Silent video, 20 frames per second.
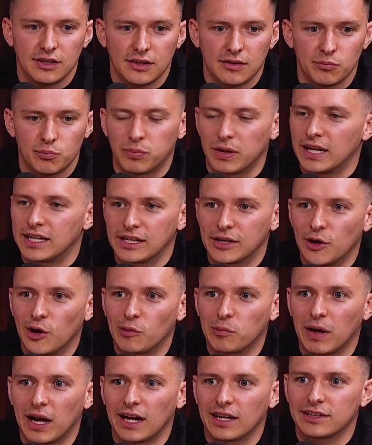plenty of
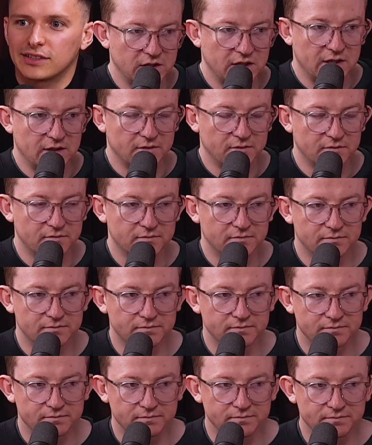knockbacks.
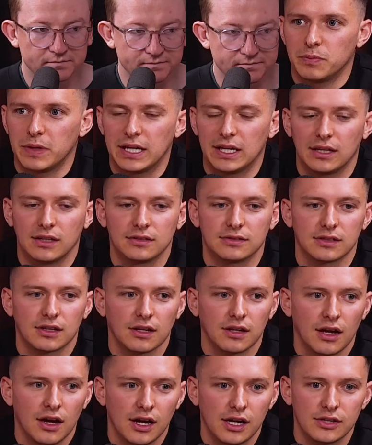You're speaking to
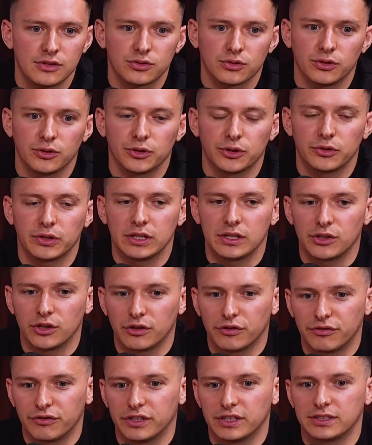clients, or you're in the
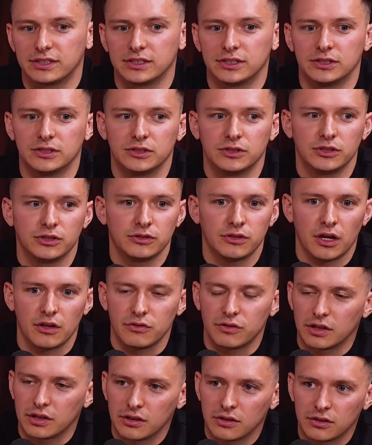office and you don't
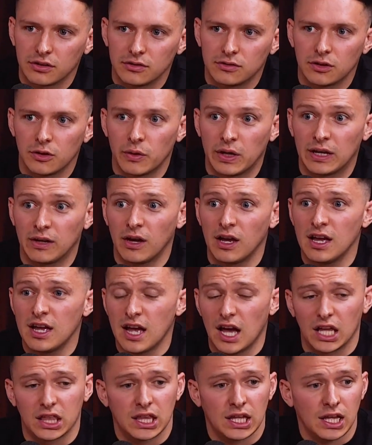think you can do it.
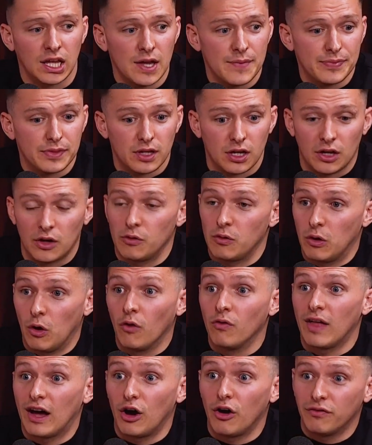I think
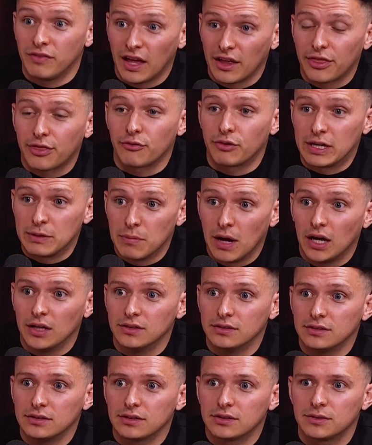of that 3
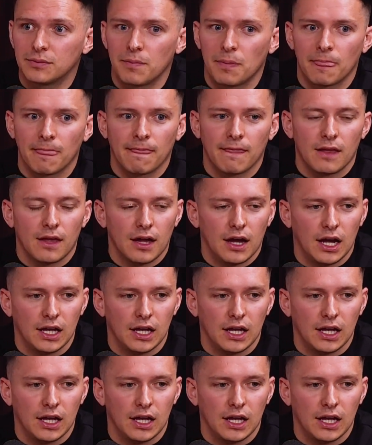months, I